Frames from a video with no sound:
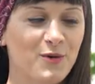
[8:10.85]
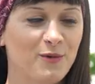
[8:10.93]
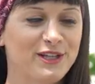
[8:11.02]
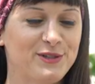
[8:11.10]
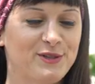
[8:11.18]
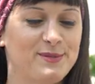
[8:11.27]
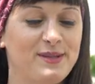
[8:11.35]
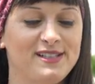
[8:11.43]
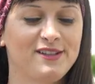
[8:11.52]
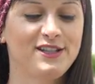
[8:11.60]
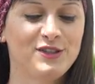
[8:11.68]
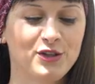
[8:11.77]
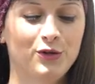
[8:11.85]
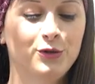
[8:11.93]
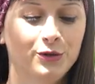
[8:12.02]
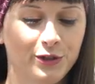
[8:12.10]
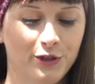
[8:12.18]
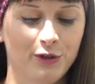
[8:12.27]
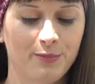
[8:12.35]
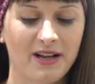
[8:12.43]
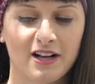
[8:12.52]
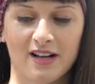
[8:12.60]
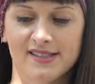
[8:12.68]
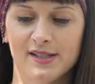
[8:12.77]
which was basically I took a hula hoop
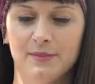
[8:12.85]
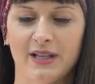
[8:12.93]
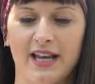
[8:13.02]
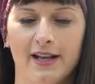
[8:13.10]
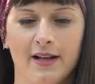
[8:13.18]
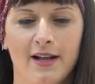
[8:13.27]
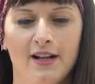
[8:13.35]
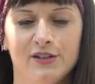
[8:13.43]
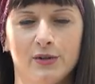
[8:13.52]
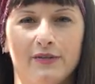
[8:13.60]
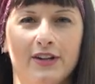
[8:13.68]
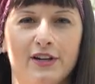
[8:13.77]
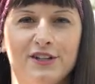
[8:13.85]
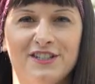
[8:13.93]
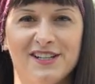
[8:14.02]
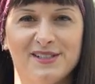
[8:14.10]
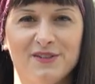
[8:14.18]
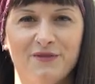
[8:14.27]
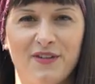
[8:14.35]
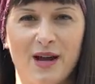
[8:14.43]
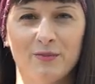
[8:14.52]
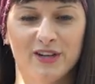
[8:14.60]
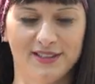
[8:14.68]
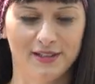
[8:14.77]
and got some like sort of iridescent
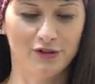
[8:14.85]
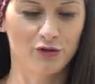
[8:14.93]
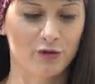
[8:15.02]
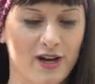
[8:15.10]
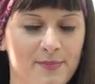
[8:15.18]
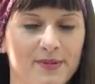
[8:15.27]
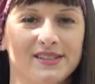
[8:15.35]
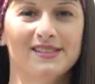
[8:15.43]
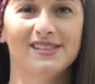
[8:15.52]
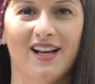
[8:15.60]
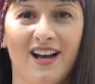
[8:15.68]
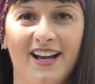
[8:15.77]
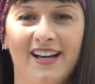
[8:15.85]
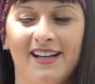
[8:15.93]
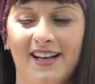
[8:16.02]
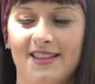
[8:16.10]
fabric to drape inside.